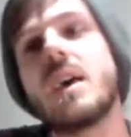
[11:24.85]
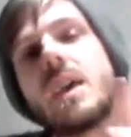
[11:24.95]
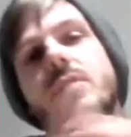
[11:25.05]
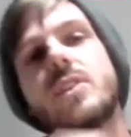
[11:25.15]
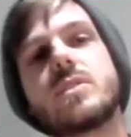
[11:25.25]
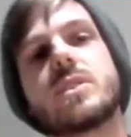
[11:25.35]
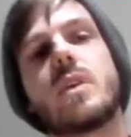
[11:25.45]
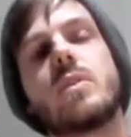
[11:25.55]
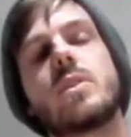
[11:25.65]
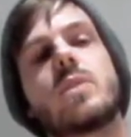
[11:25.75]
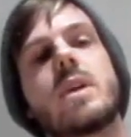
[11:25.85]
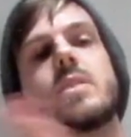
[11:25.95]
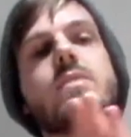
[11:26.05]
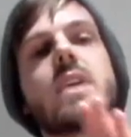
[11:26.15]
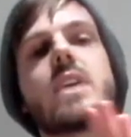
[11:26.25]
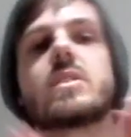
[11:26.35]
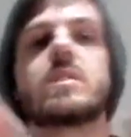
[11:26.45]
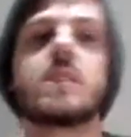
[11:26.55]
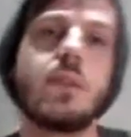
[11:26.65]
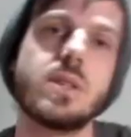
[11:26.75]
If you do so, you'll get
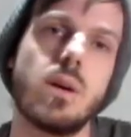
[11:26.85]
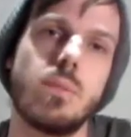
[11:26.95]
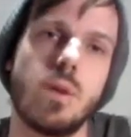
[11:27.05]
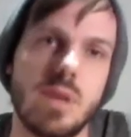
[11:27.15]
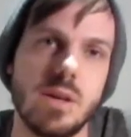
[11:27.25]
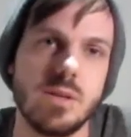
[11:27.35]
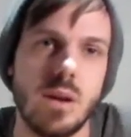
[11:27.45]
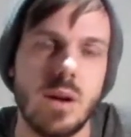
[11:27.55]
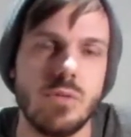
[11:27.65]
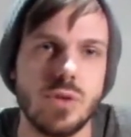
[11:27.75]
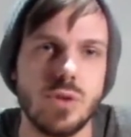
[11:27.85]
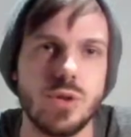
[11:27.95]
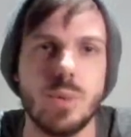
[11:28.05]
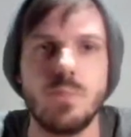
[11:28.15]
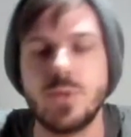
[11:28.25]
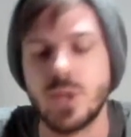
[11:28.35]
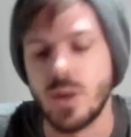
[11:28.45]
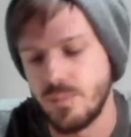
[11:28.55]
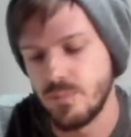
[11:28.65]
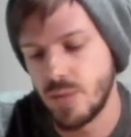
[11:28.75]
notifications every time my videos go live on YouTube.
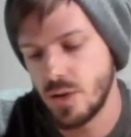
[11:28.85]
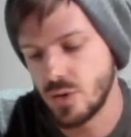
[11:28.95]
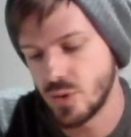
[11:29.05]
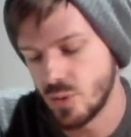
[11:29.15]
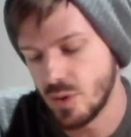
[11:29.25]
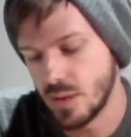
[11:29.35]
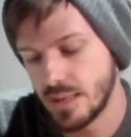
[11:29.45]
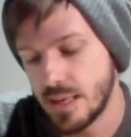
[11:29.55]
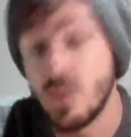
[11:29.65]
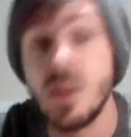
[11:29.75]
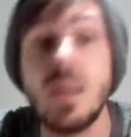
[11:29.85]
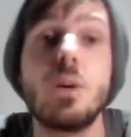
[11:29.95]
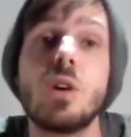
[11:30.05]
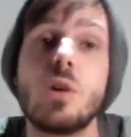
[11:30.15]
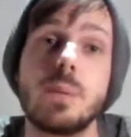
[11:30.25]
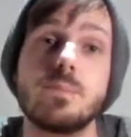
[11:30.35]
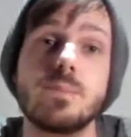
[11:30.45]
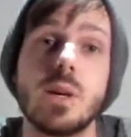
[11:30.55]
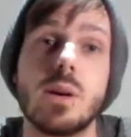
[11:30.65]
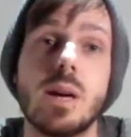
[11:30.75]
So make sure you click that one. Leave me a comment,
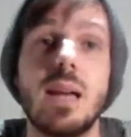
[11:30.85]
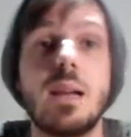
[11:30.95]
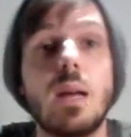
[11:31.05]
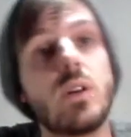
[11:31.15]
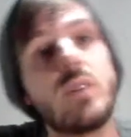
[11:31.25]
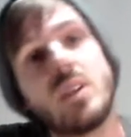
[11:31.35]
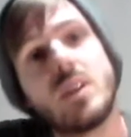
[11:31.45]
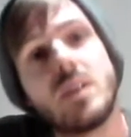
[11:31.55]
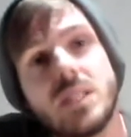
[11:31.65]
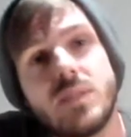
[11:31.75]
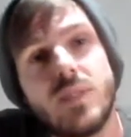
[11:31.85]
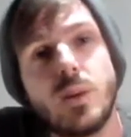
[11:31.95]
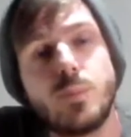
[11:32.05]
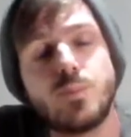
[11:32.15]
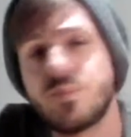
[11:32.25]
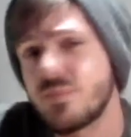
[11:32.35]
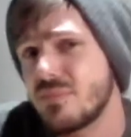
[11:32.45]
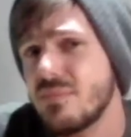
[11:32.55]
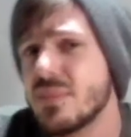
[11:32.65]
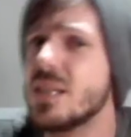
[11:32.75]
okay? Let me know if you liked this video.
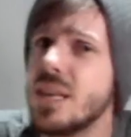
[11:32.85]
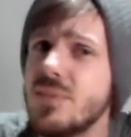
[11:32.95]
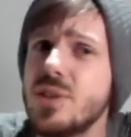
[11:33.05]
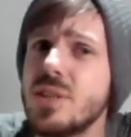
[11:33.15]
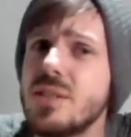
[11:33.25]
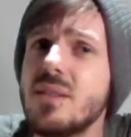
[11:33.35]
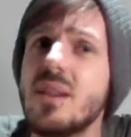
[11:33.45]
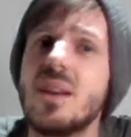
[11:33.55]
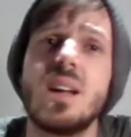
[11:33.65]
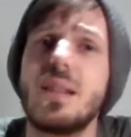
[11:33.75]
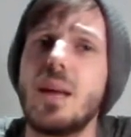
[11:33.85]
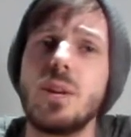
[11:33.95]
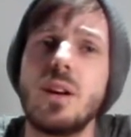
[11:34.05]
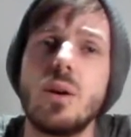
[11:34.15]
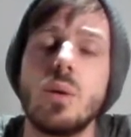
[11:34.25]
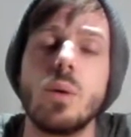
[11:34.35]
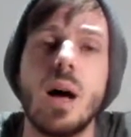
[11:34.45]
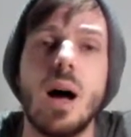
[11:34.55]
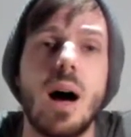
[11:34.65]
If you didn't, let me know.